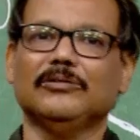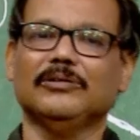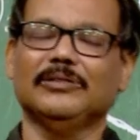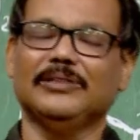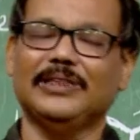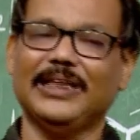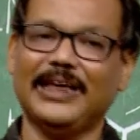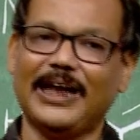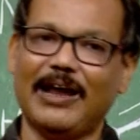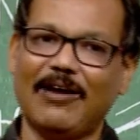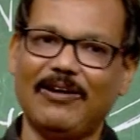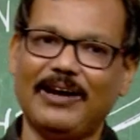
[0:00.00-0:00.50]

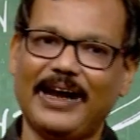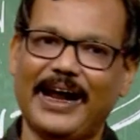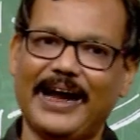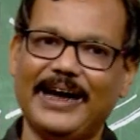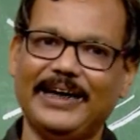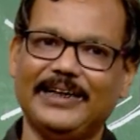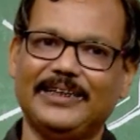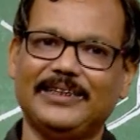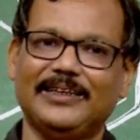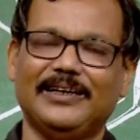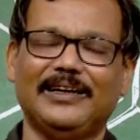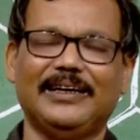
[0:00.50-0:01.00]
Then I will
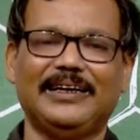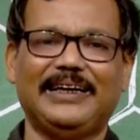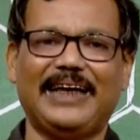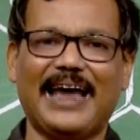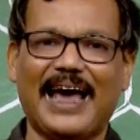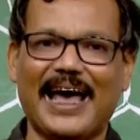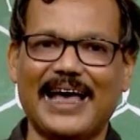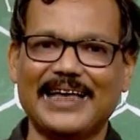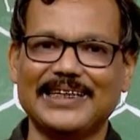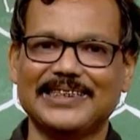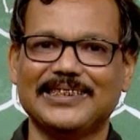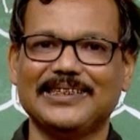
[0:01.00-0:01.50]
write,
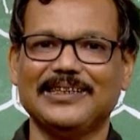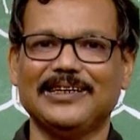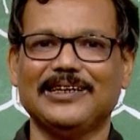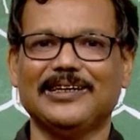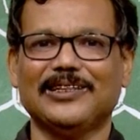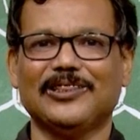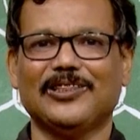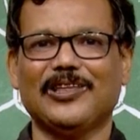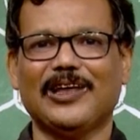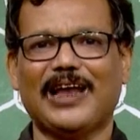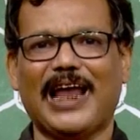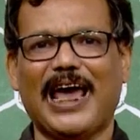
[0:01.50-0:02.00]
dash,
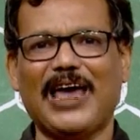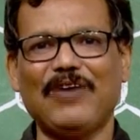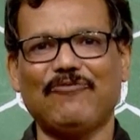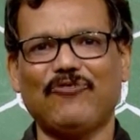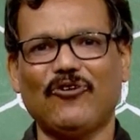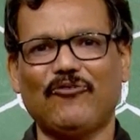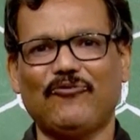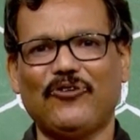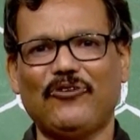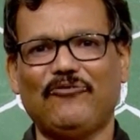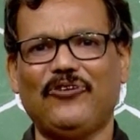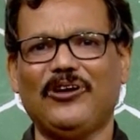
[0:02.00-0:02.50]
the life
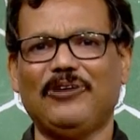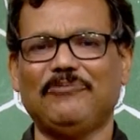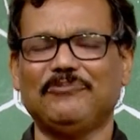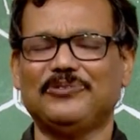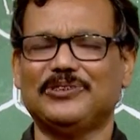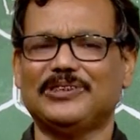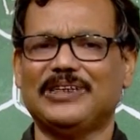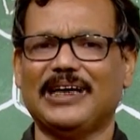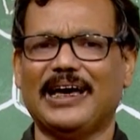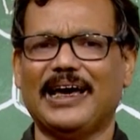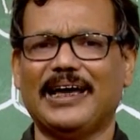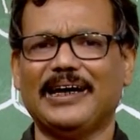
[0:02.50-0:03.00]
of a film
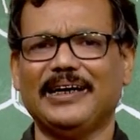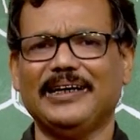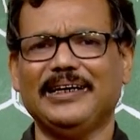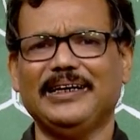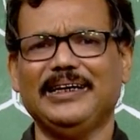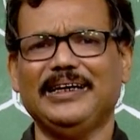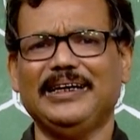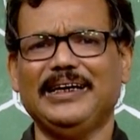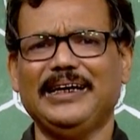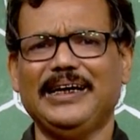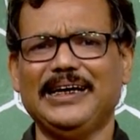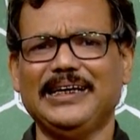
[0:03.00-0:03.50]
star
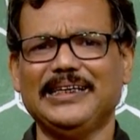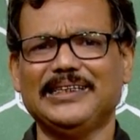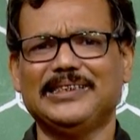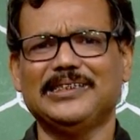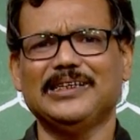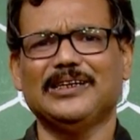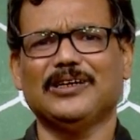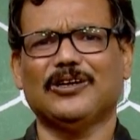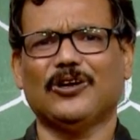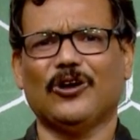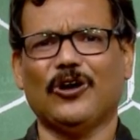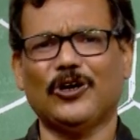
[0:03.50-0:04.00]
is
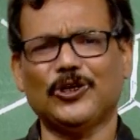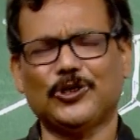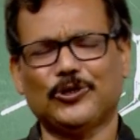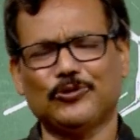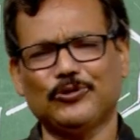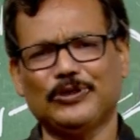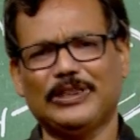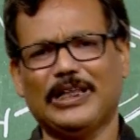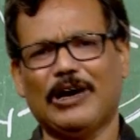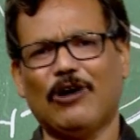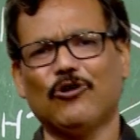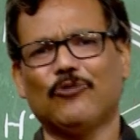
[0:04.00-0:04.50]
not
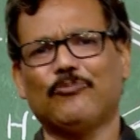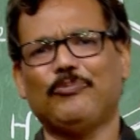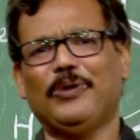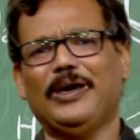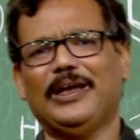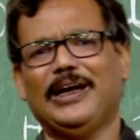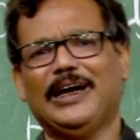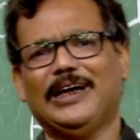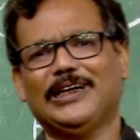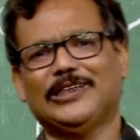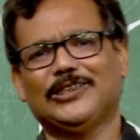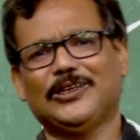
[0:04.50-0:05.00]
without
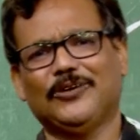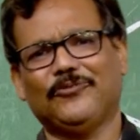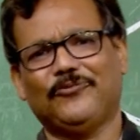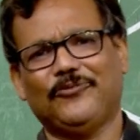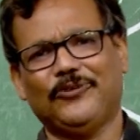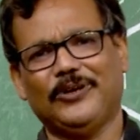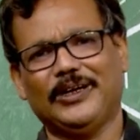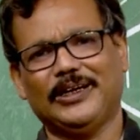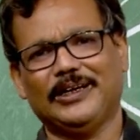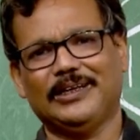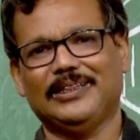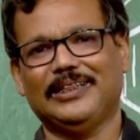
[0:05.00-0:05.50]
pain and
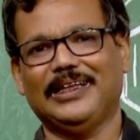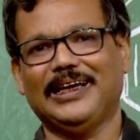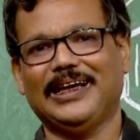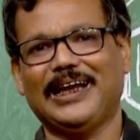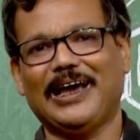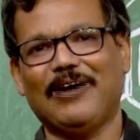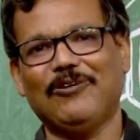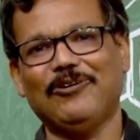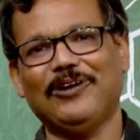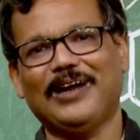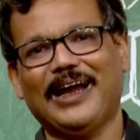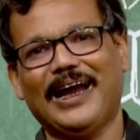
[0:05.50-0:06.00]
suffering. Then
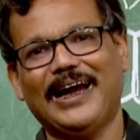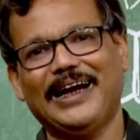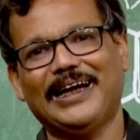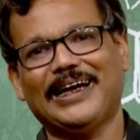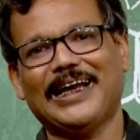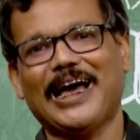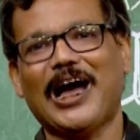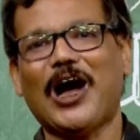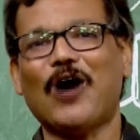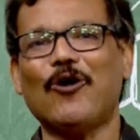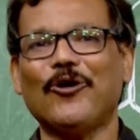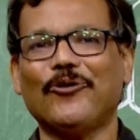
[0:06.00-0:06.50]
I will write,
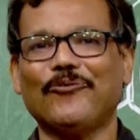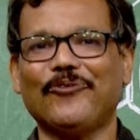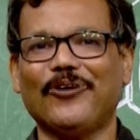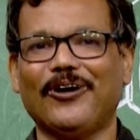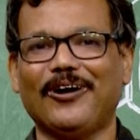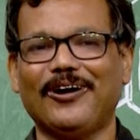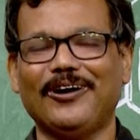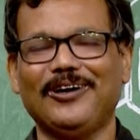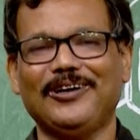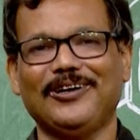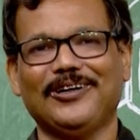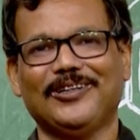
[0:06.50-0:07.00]

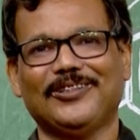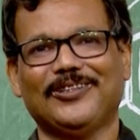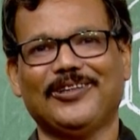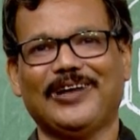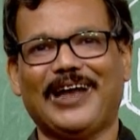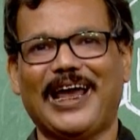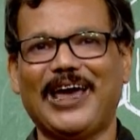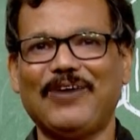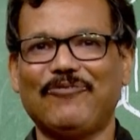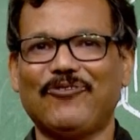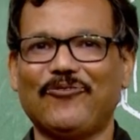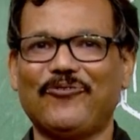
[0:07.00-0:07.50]
however, the
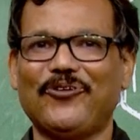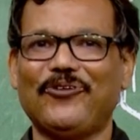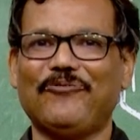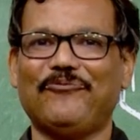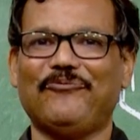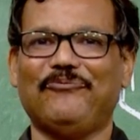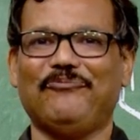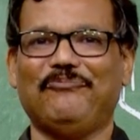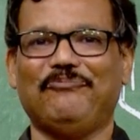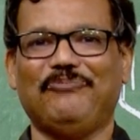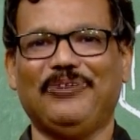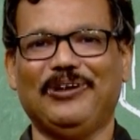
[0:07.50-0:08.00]
life of a
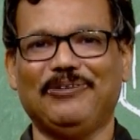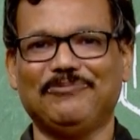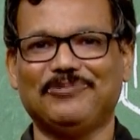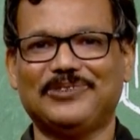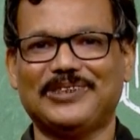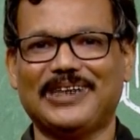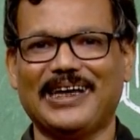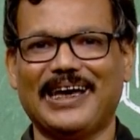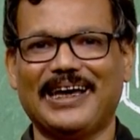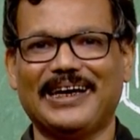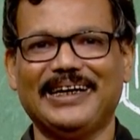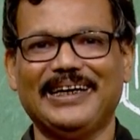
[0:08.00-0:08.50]
film
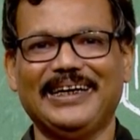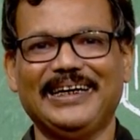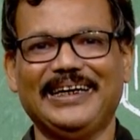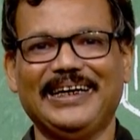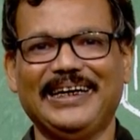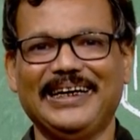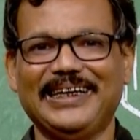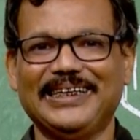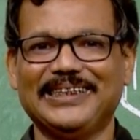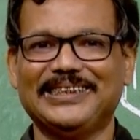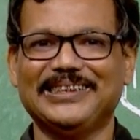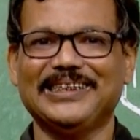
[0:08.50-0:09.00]
star
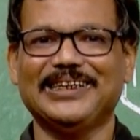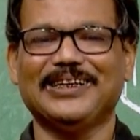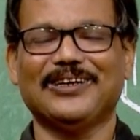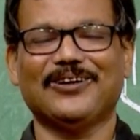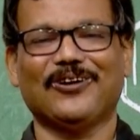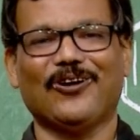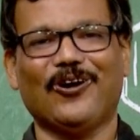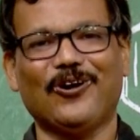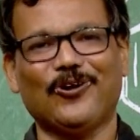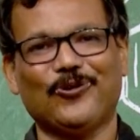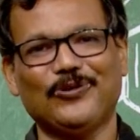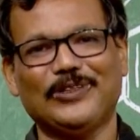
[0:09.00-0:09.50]
is
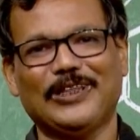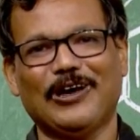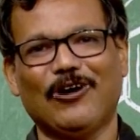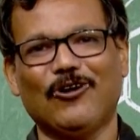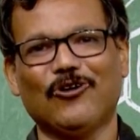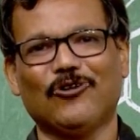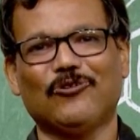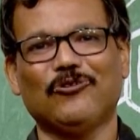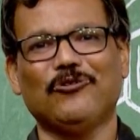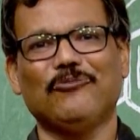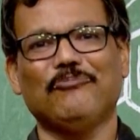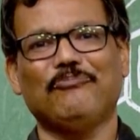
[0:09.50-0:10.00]
not
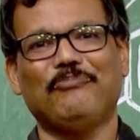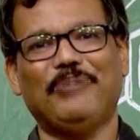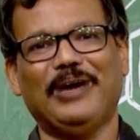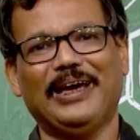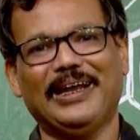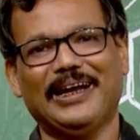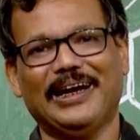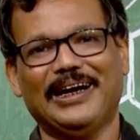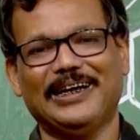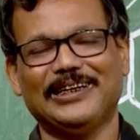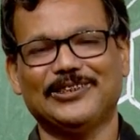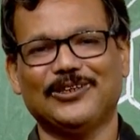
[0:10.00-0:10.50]
without
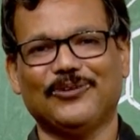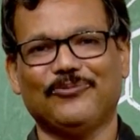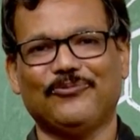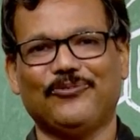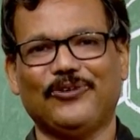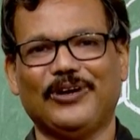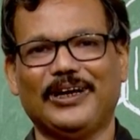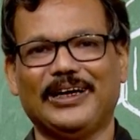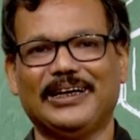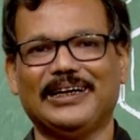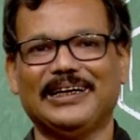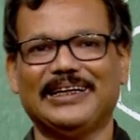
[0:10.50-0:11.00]
pain and
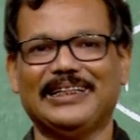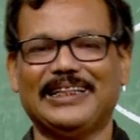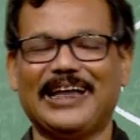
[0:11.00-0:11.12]
suffering.